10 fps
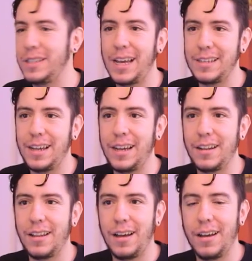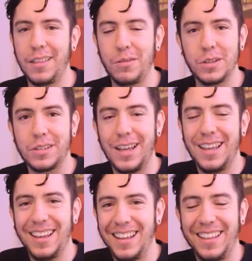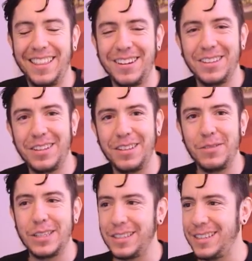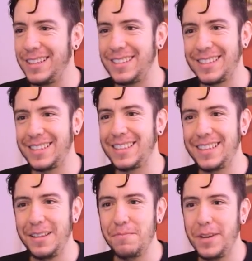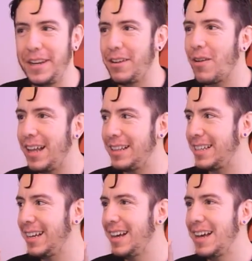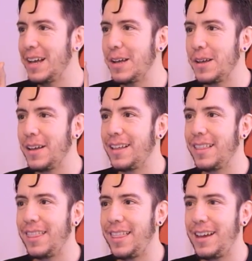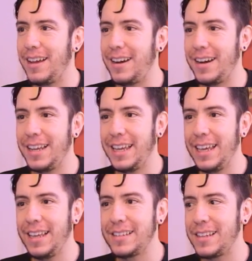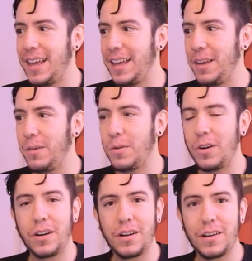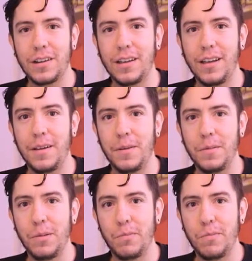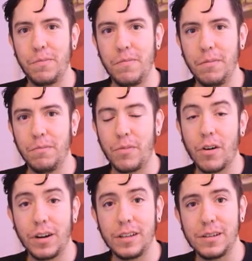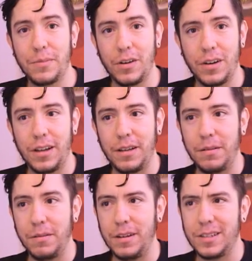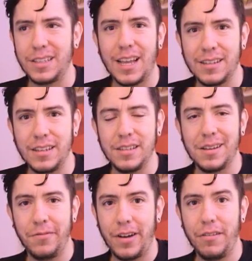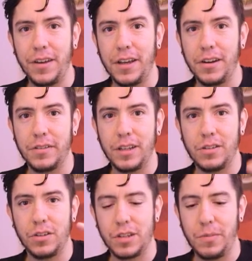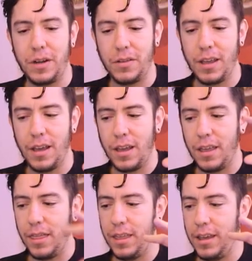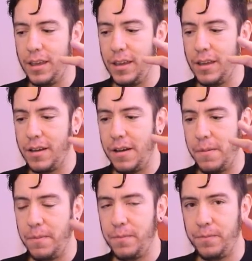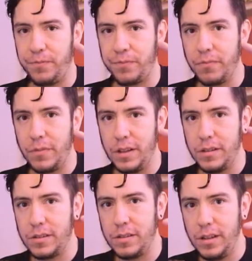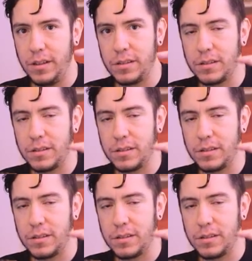besides that, there was besides this mini rant, there is a work in progress about there's a task in Fabricator that talks about the this